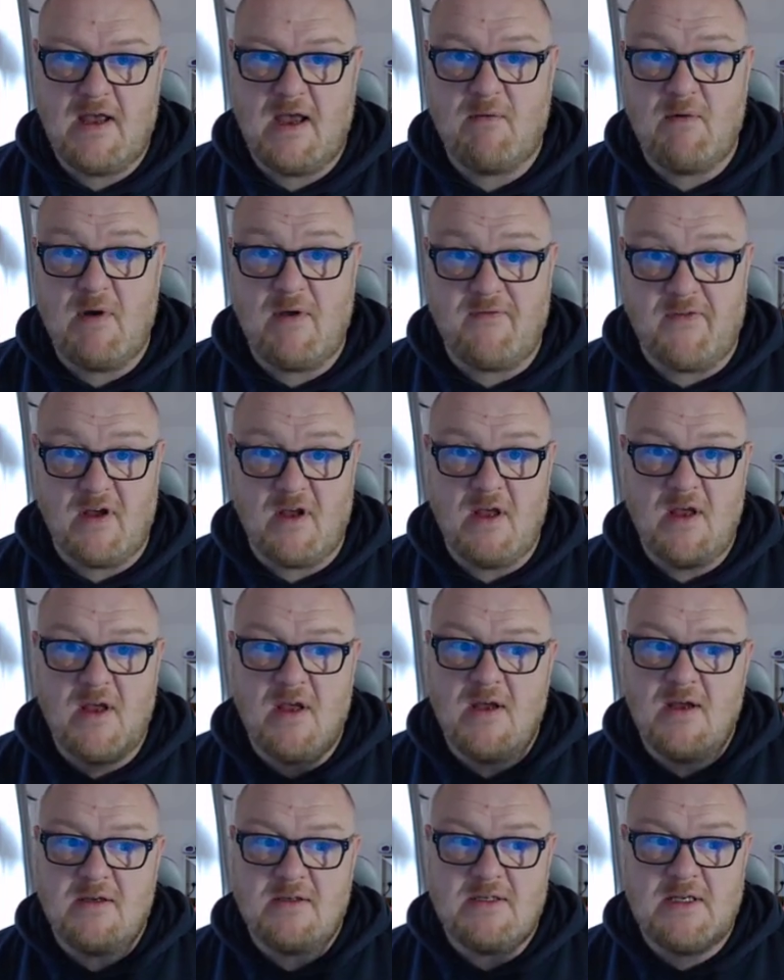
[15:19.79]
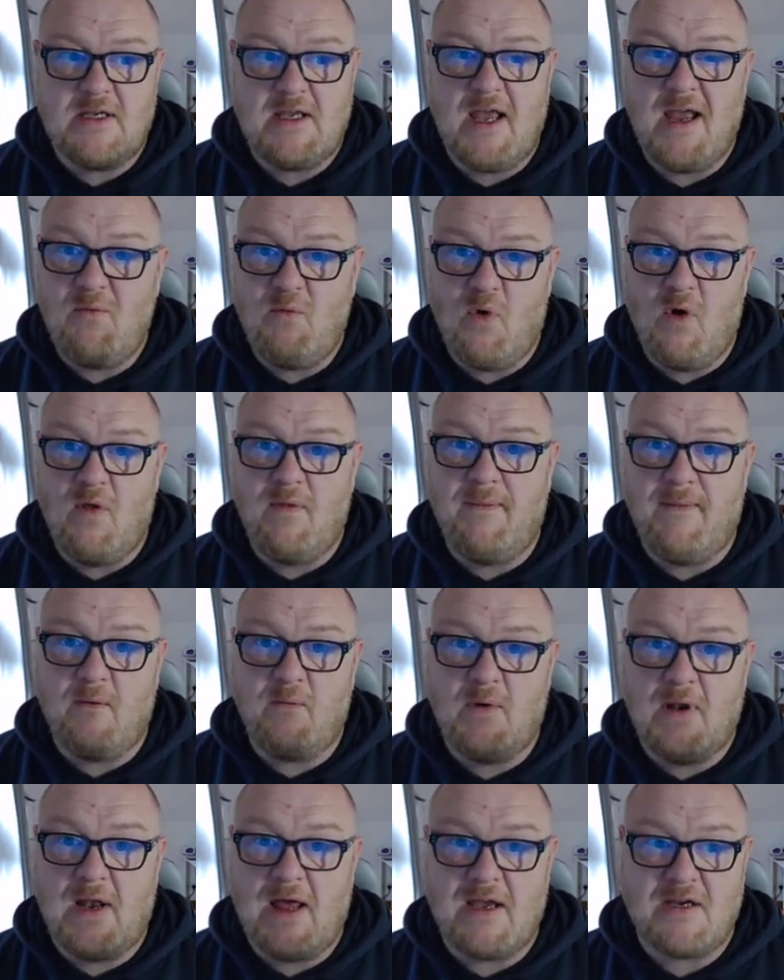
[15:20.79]
However, to get one that
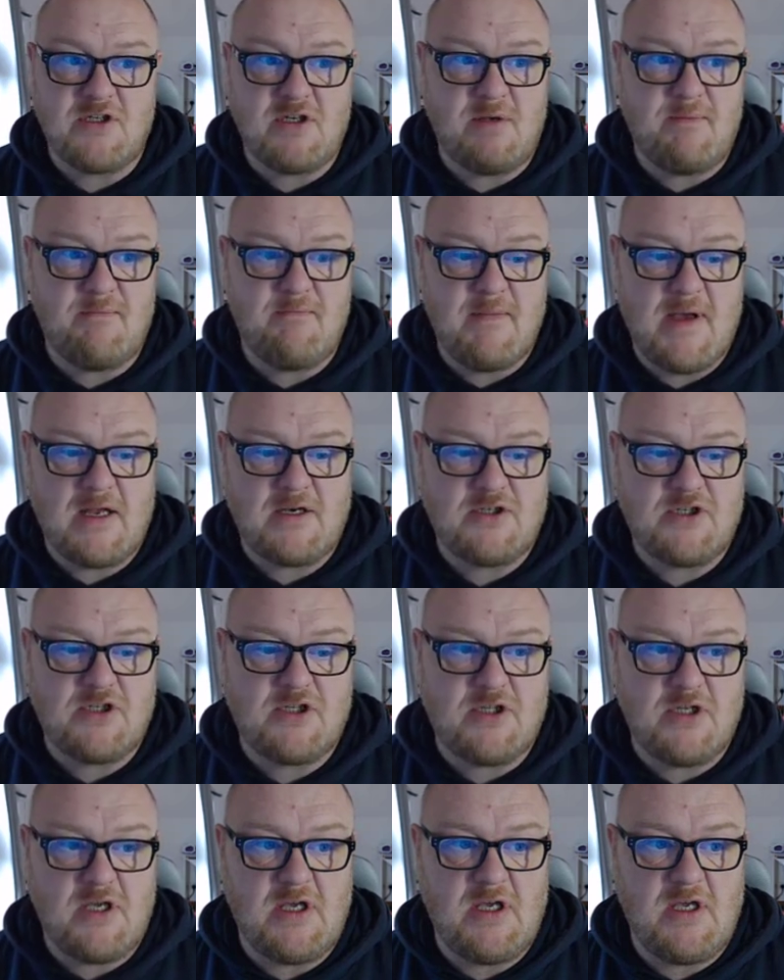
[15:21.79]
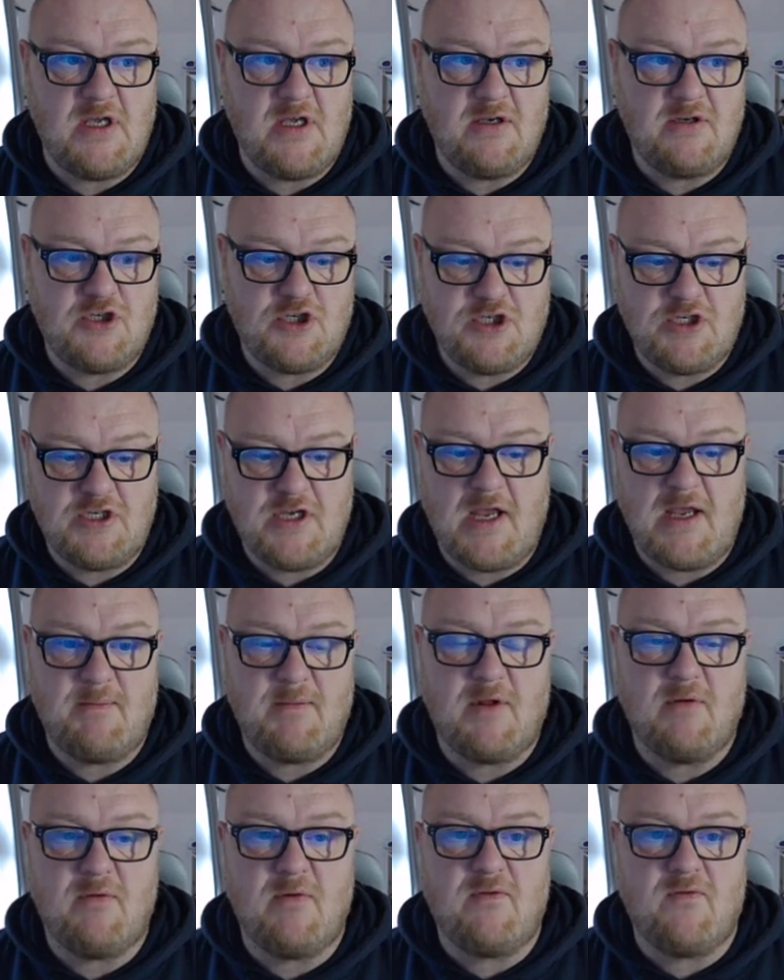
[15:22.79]
will actually match the shape
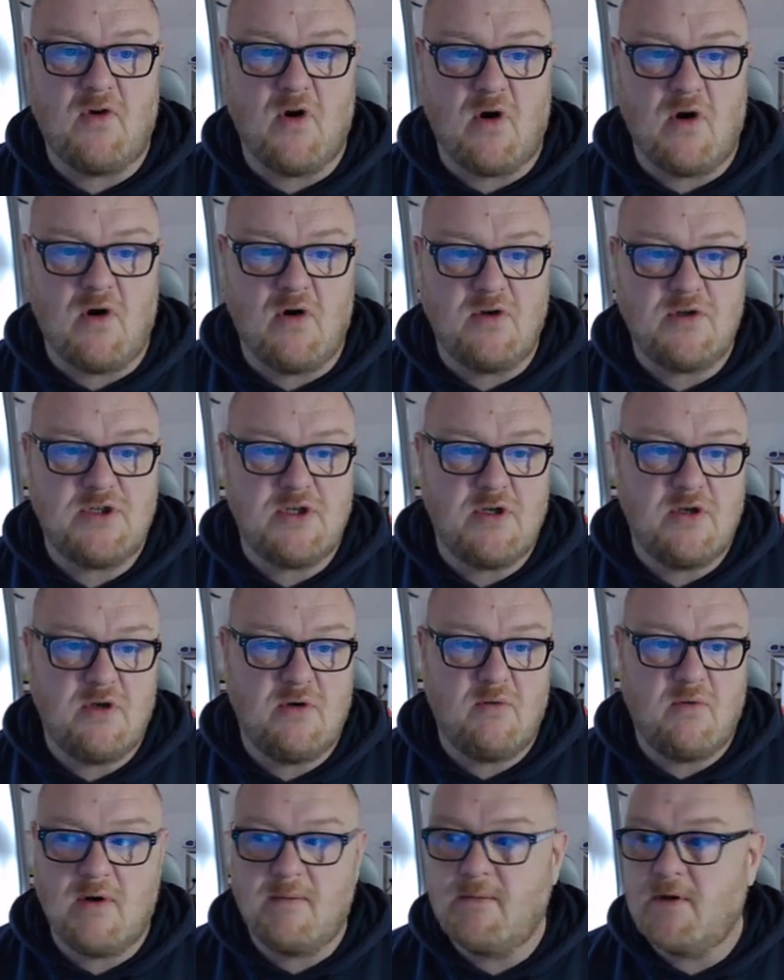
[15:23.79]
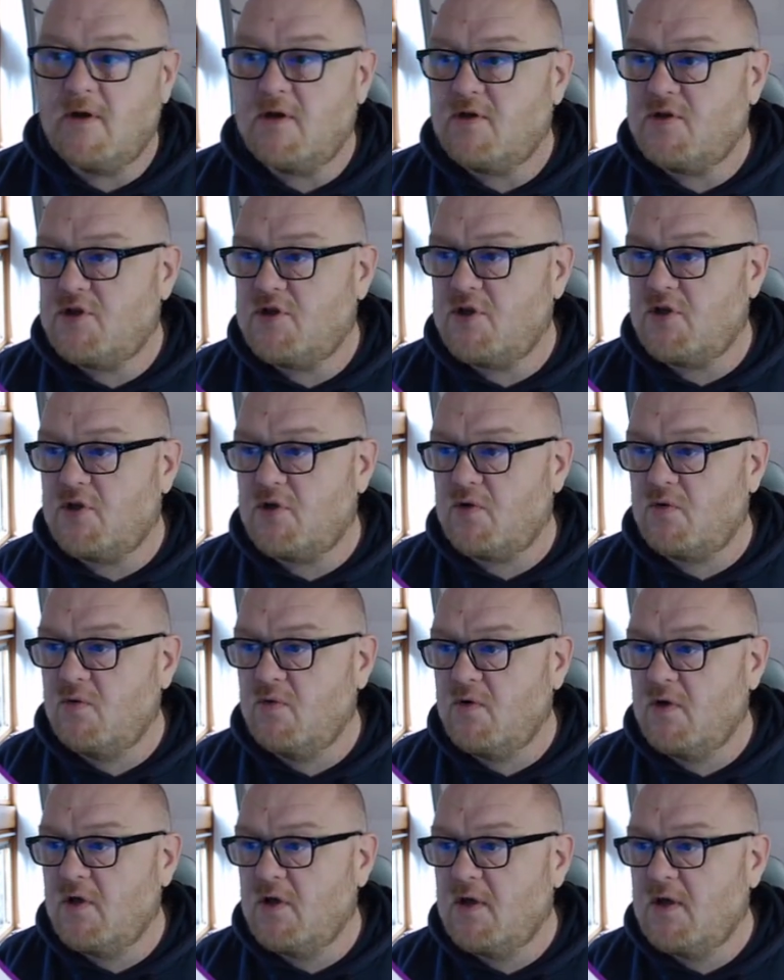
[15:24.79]
that we've got, what I'm going to do
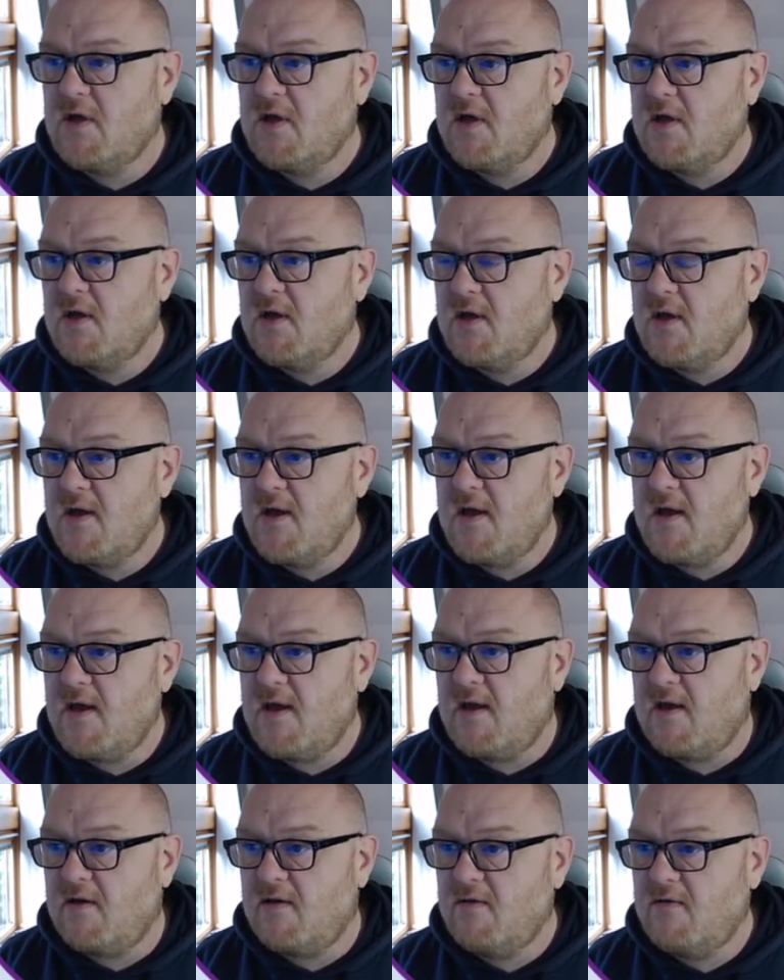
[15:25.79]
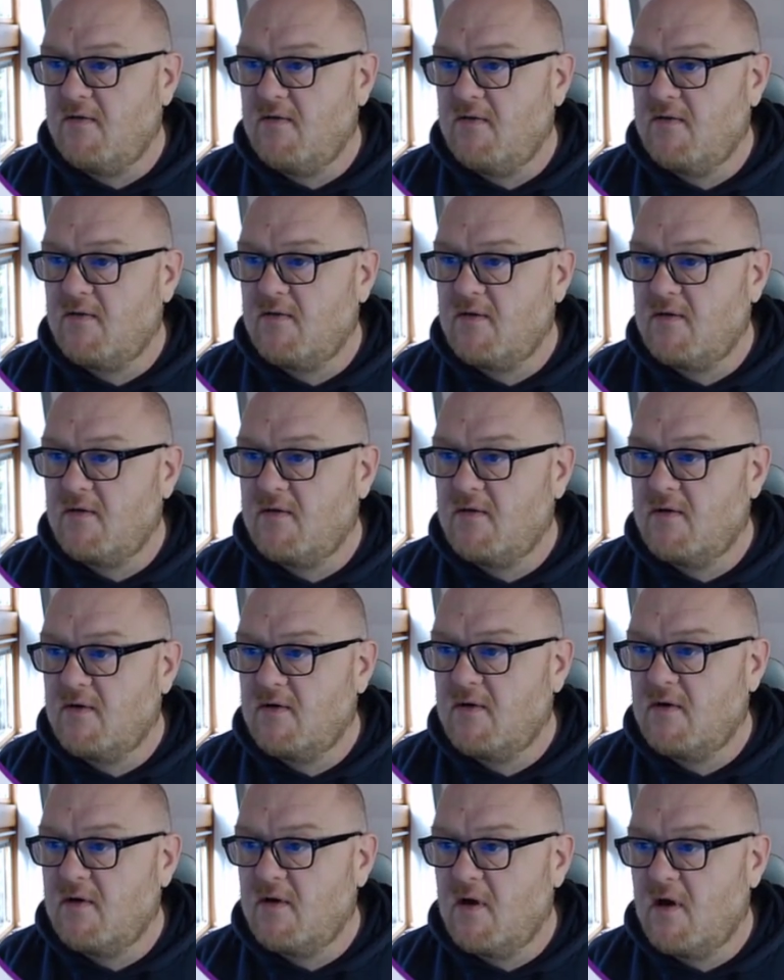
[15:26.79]
is
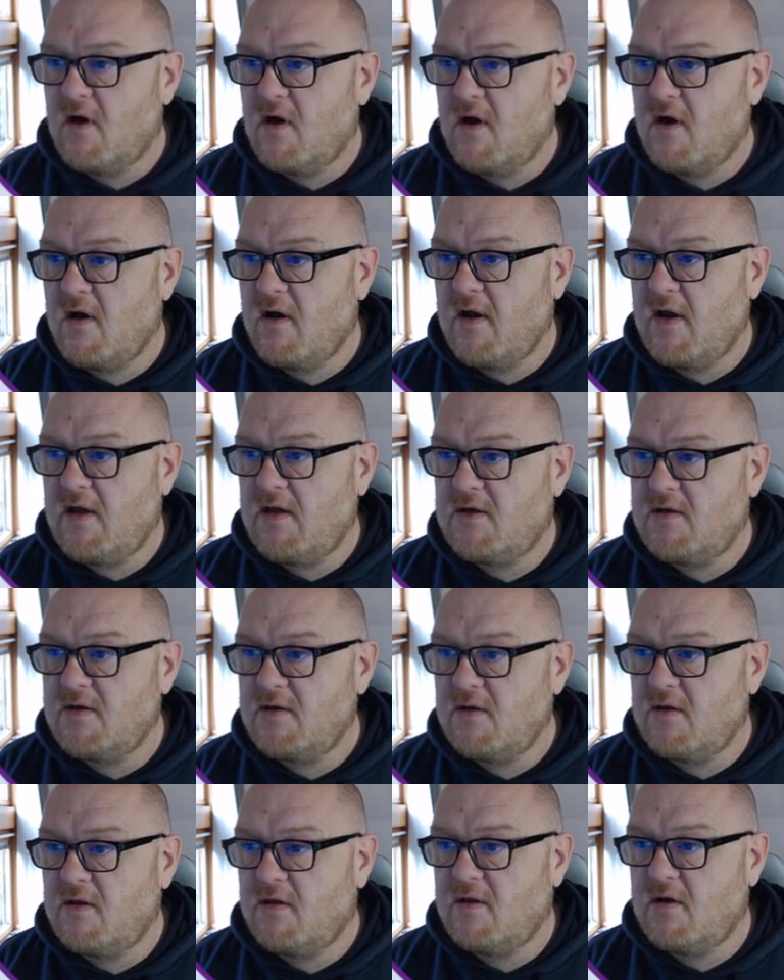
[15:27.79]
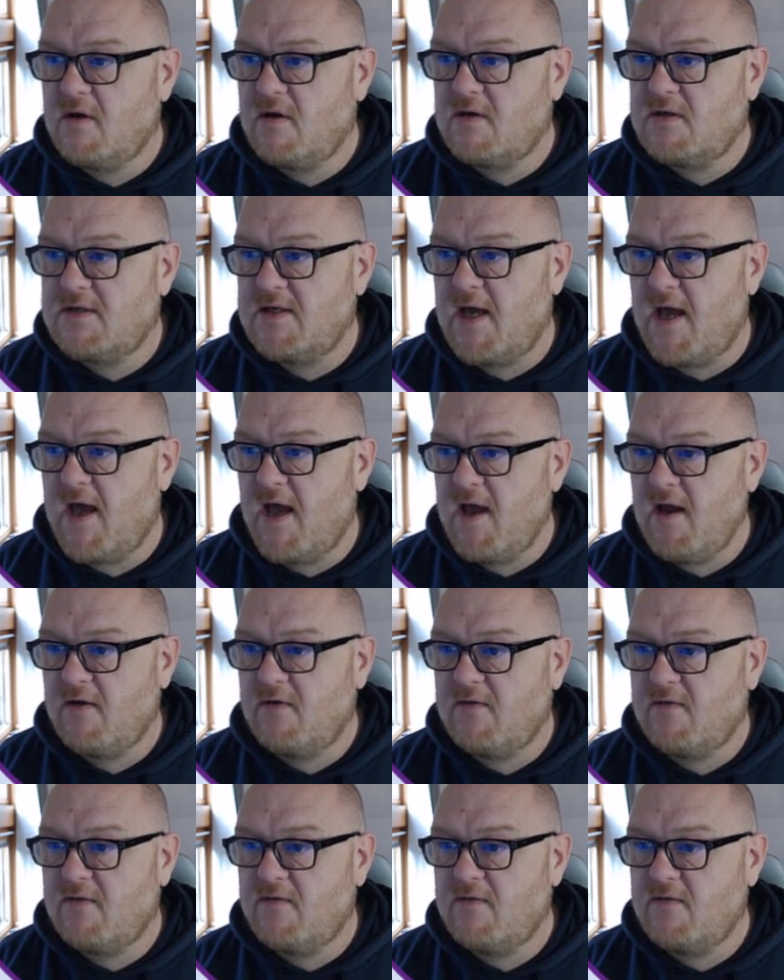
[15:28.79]
hide the
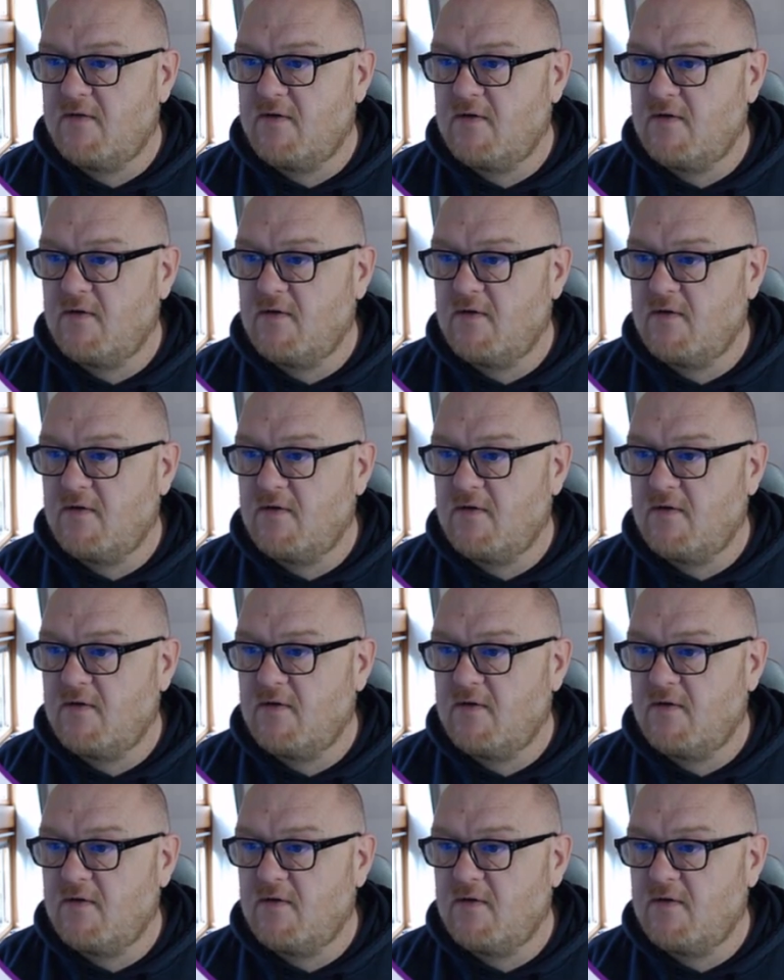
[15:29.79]
text,